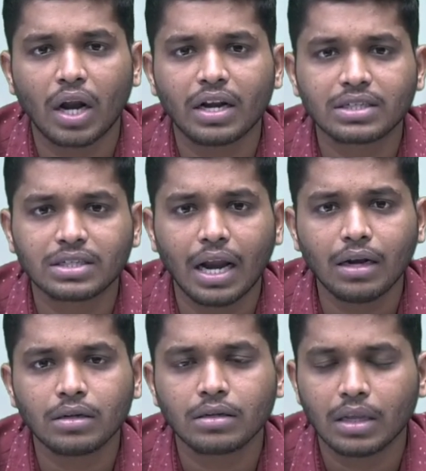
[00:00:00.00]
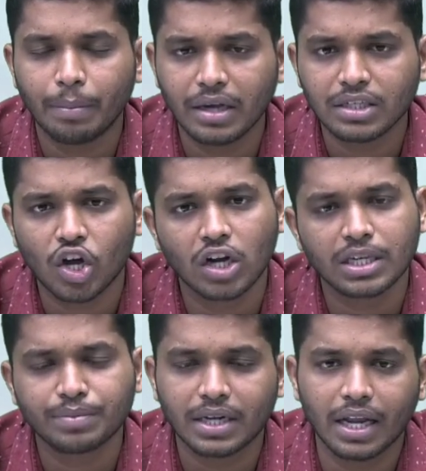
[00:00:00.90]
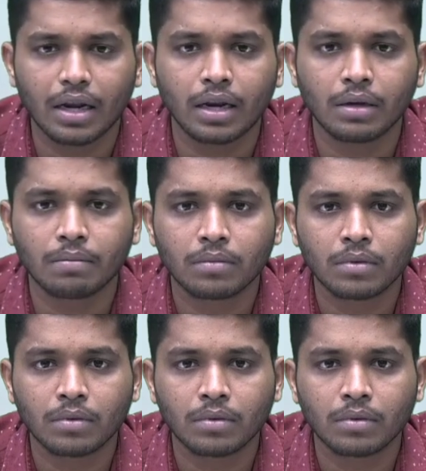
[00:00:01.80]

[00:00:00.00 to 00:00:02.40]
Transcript: understand the basic concepts clearly.